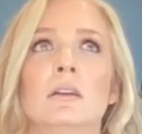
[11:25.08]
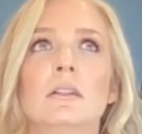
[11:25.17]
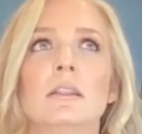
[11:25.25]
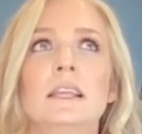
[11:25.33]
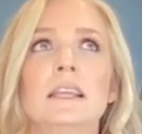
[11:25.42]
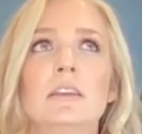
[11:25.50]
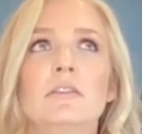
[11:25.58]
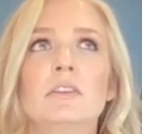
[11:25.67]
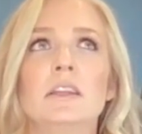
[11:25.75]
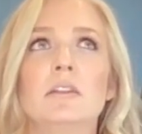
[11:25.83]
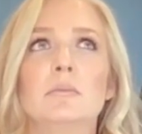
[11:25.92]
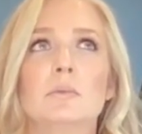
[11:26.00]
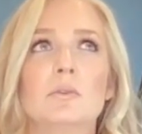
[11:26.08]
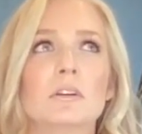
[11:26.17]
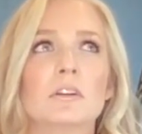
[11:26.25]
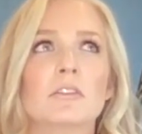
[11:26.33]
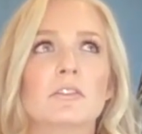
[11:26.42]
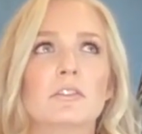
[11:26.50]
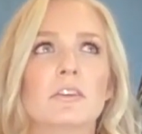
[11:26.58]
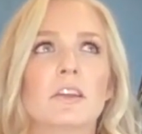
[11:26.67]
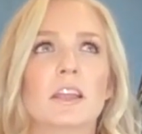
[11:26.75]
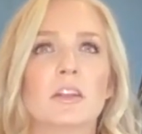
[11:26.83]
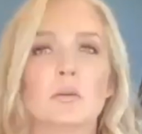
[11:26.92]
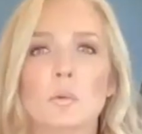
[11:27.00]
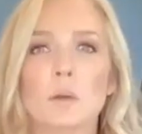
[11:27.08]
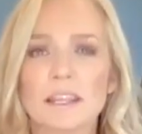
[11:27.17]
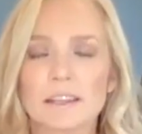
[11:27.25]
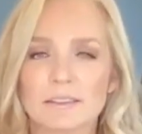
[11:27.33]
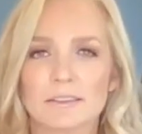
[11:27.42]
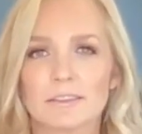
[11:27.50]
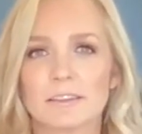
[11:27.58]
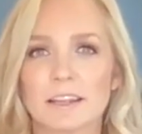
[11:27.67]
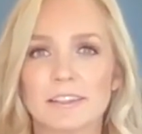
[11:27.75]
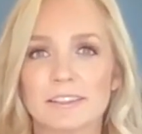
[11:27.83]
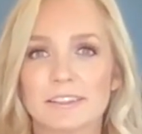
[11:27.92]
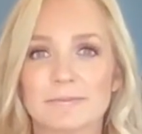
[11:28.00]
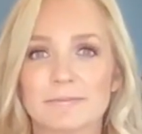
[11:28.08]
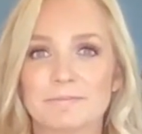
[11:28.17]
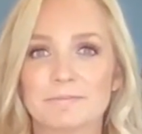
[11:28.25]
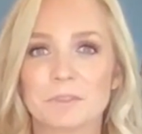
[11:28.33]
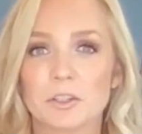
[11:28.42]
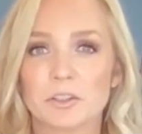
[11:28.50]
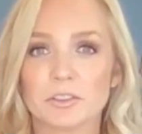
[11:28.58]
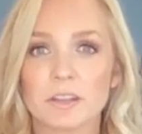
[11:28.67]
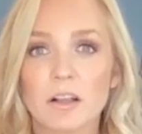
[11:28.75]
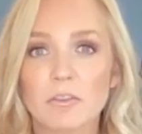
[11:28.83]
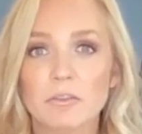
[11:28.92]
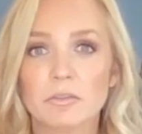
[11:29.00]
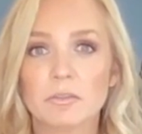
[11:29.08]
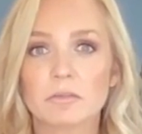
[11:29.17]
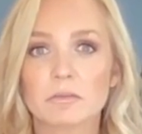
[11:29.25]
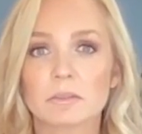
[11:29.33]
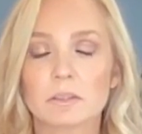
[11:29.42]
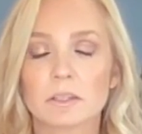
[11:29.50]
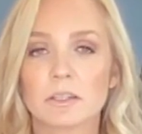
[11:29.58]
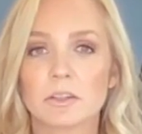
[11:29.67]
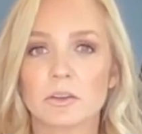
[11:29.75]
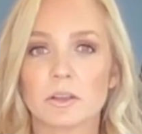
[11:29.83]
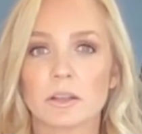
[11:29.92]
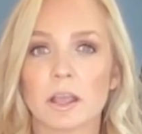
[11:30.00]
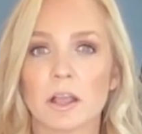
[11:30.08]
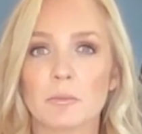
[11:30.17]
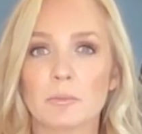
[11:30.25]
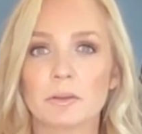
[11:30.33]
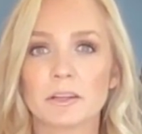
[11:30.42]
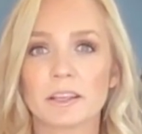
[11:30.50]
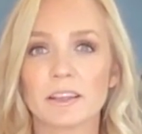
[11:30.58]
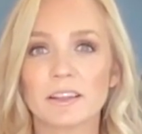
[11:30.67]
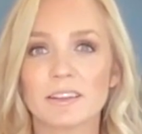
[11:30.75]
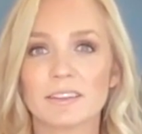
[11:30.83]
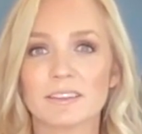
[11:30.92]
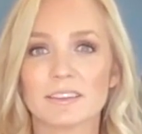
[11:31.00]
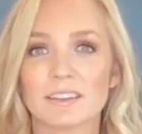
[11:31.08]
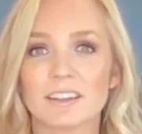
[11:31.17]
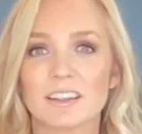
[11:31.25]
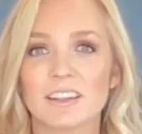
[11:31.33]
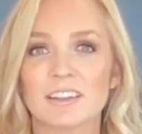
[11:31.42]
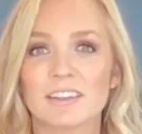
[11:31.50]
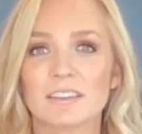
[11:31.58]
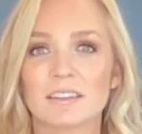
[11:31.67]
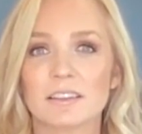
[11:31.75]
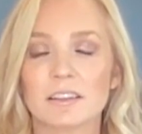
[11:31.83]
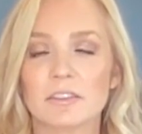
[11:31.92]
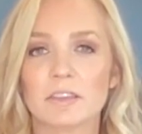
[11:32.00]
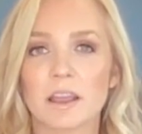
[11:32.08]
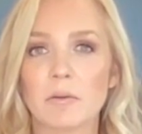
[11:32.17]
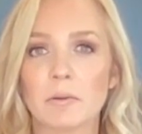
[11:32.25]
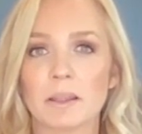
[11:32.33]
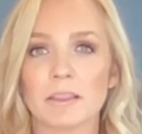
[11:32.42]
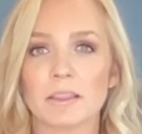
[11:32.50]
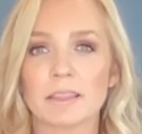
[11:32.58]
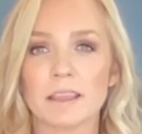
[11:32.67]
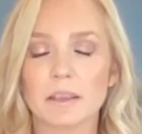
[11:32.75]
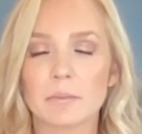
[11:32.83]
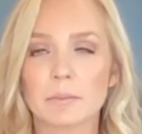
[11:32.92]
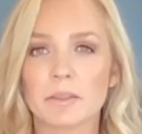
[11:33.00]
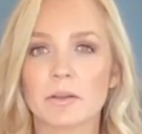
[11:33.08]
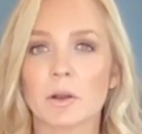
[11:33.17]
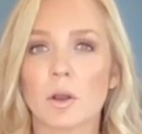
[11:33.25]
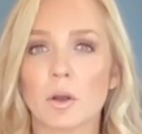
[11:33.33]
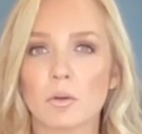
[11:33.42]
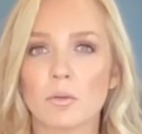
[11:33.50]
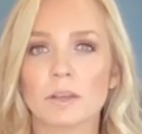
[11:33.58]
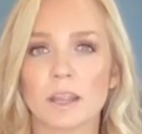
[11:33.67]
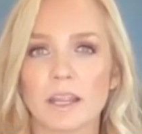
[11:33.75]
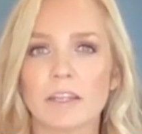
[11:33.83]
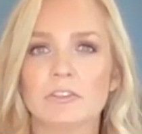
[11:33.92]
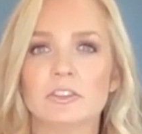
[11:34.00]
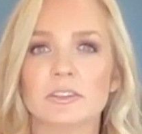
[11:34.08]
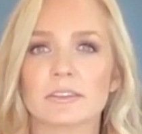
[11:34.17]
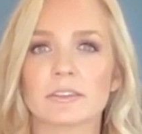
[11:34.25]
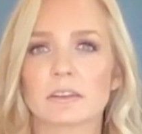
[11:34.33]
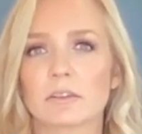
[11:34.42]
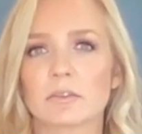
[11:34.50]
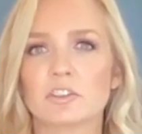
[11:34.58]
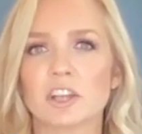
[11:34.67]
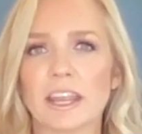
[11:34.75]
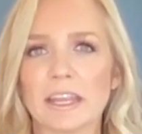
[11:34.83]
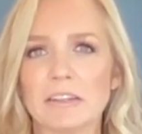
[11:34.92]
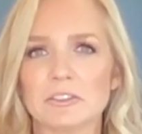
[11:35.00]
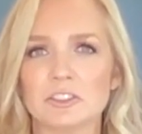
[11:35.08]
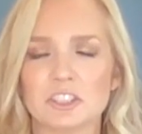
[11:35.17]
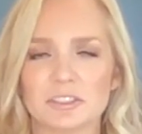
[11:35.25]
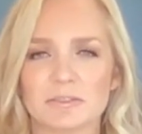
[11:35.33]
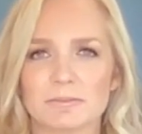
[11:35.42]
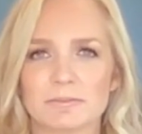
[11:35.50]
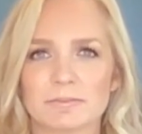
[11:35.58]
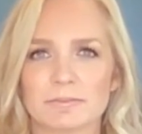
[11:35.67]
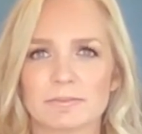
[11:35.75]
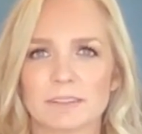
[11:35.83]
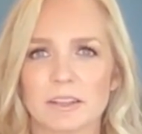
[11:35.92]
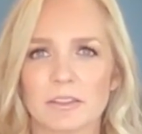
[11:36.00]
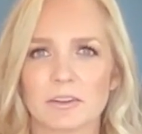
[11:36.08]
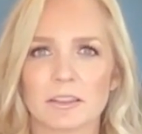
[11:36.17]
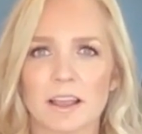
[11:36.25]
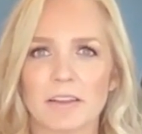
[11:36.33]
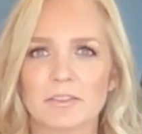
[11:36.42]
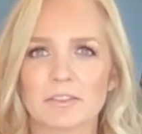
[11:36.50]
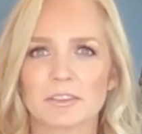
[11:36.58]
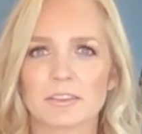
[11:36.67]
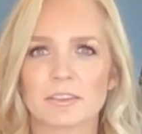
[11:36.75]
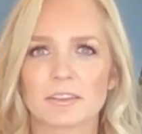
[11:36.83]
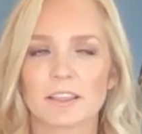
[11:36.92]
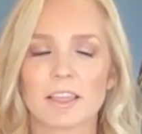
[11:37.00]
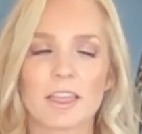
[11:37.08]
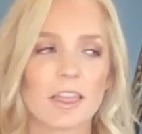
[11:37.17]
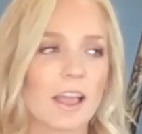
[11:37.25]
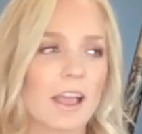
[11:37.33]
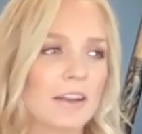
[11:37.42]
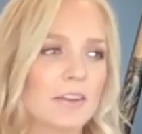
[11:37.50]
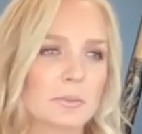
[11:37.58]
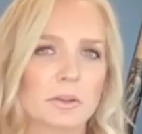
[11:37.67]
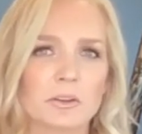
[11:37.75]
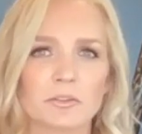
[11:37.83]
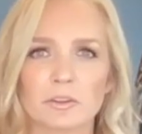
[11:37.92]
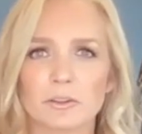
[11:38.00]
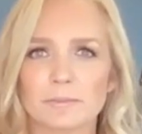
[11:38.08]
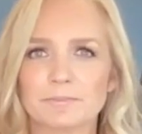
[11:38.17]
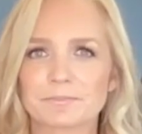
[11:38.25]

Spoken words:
live in more of an awakened state yourself, and you can help your kids to live that way, that they can be their own agents of change in their lives. That is beautiful.